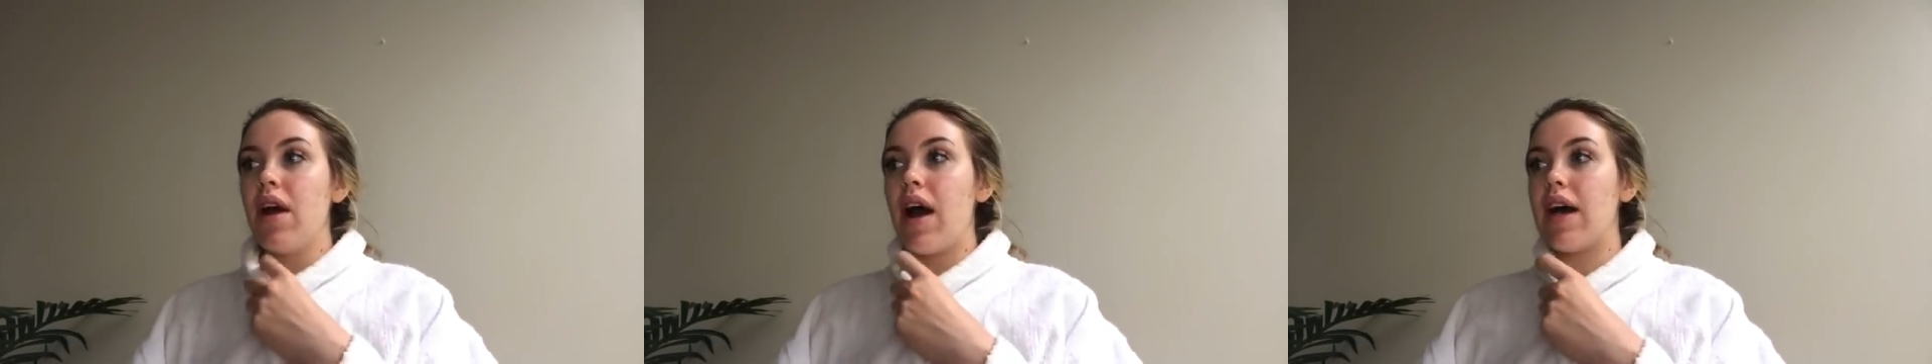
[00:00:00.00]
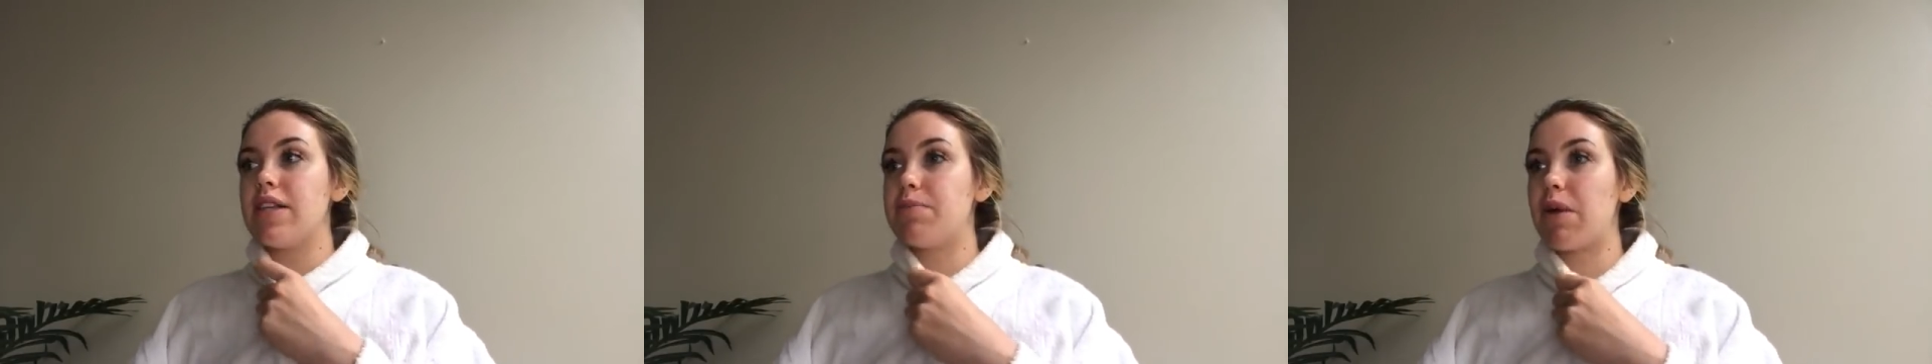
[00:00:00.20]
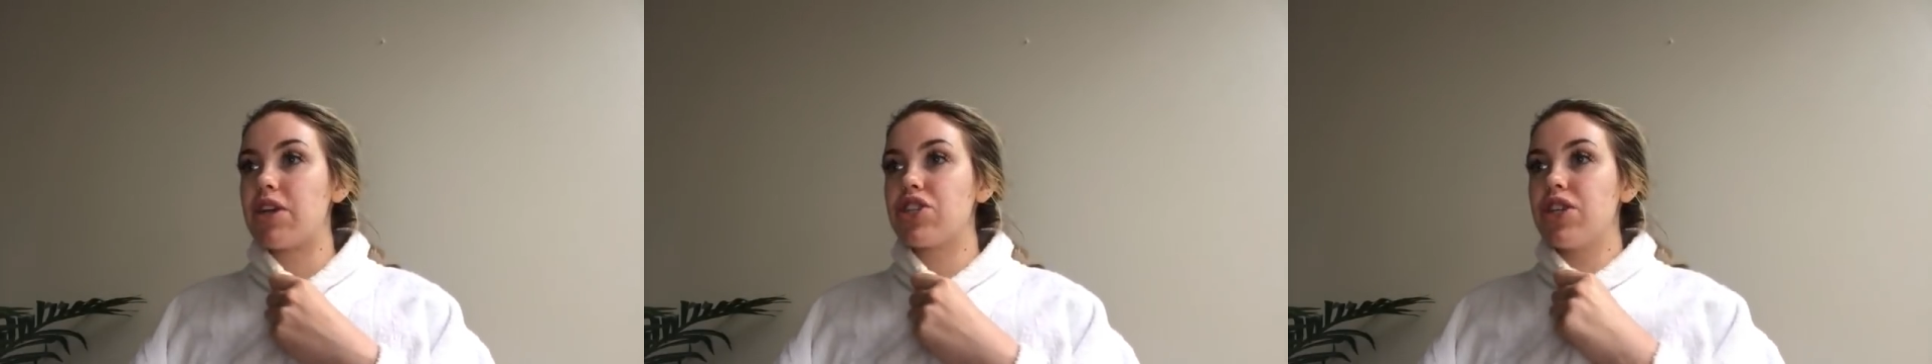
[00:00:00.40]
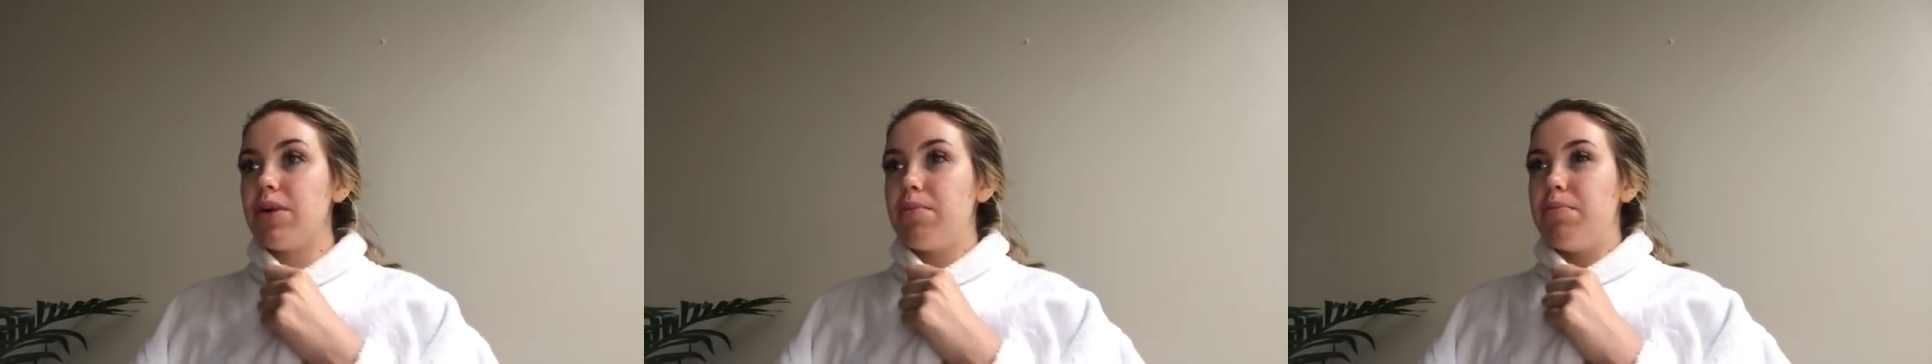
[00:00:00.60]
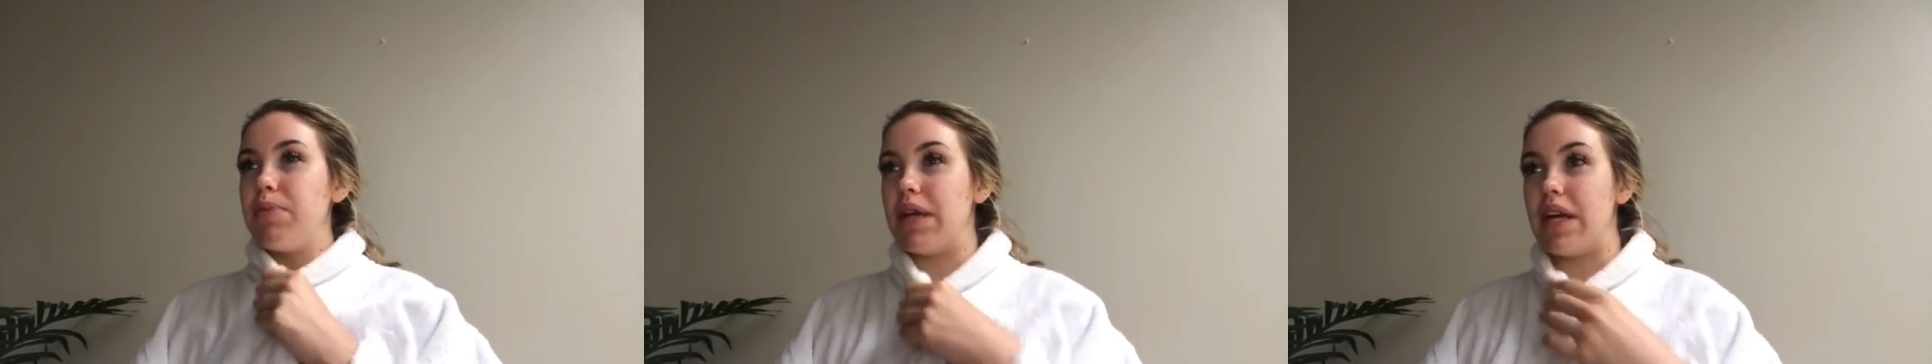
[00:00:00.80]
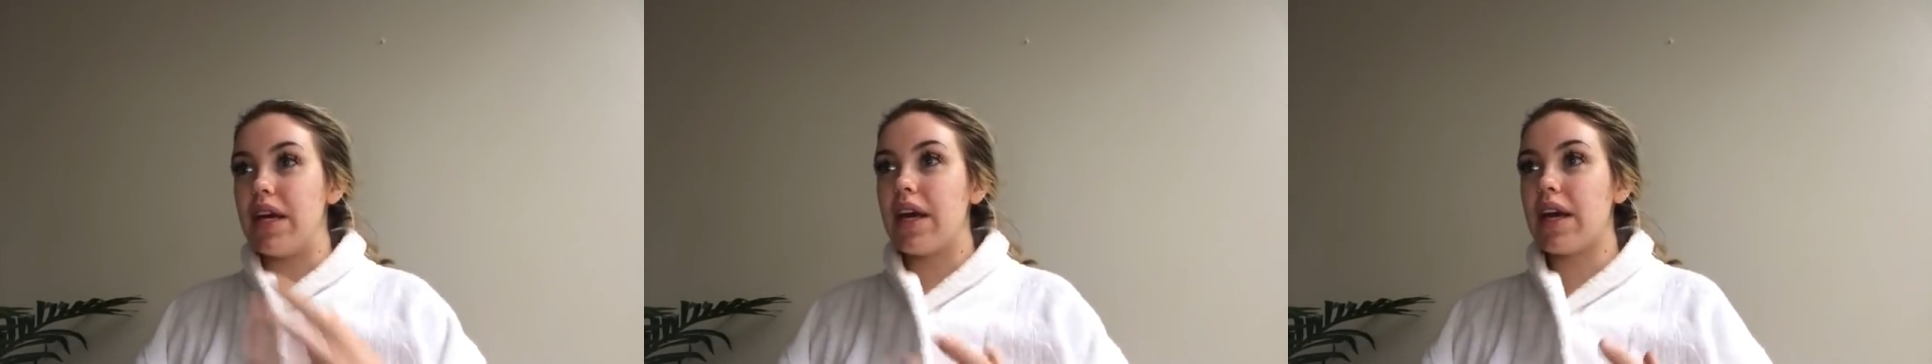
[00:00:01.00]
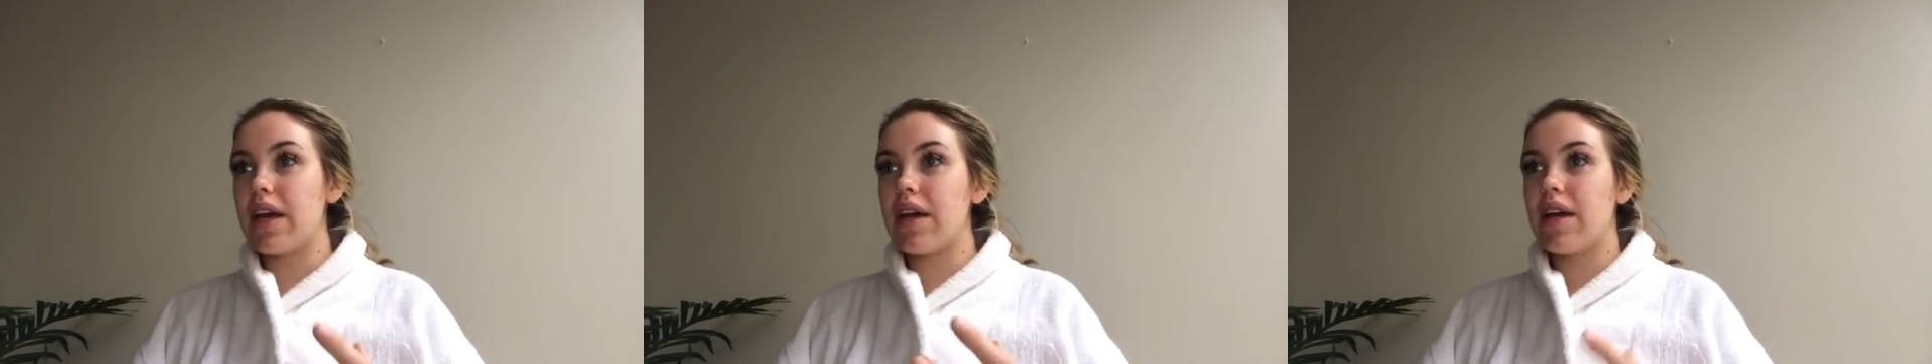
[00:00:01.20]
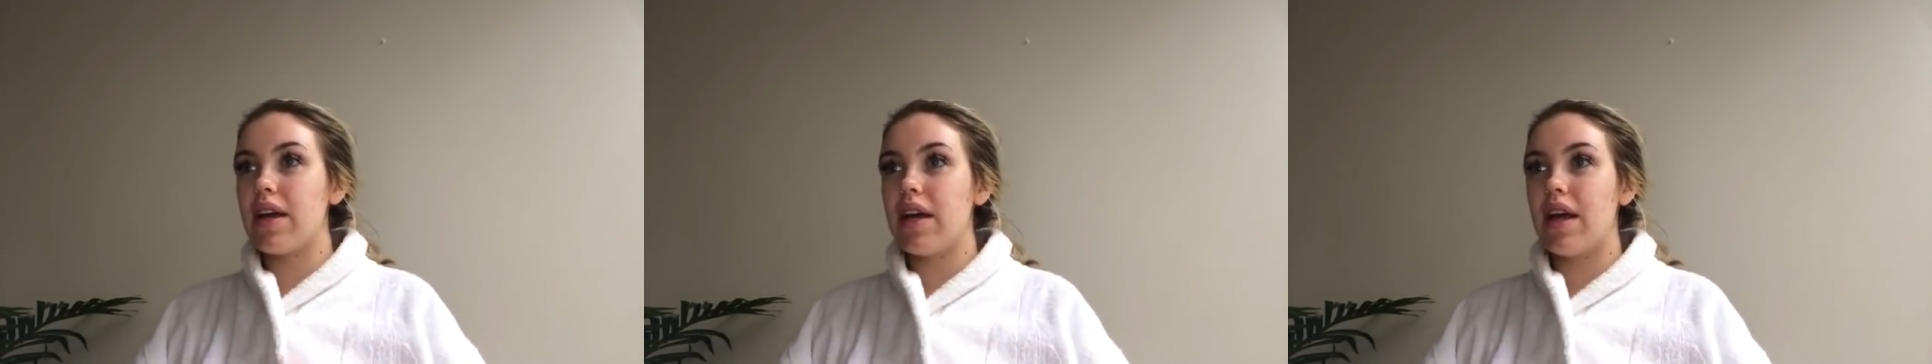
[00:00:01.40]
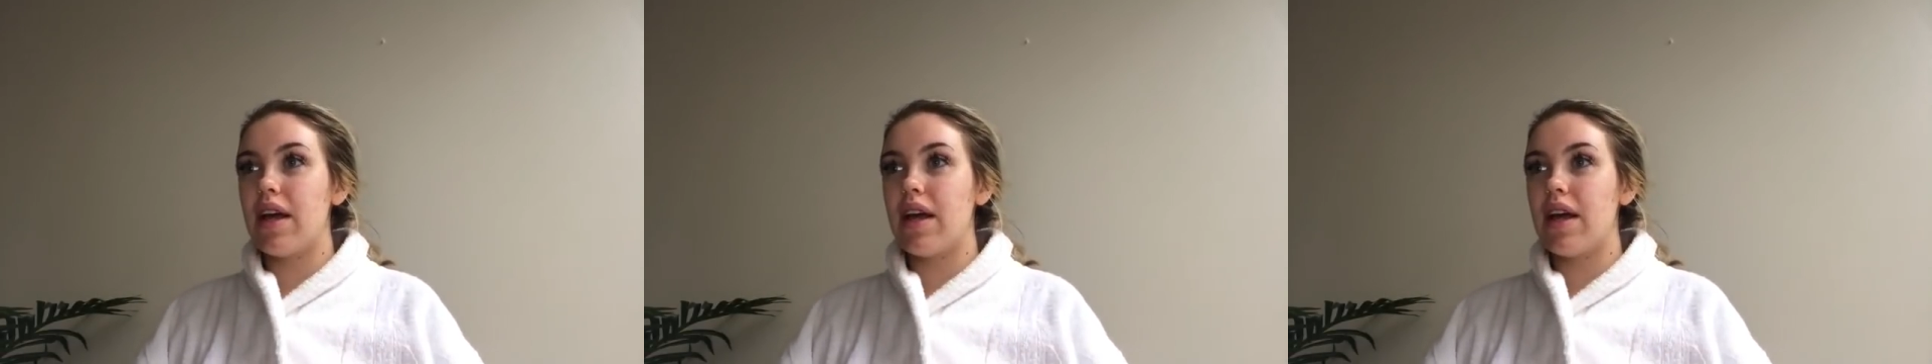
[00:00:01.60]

Especially being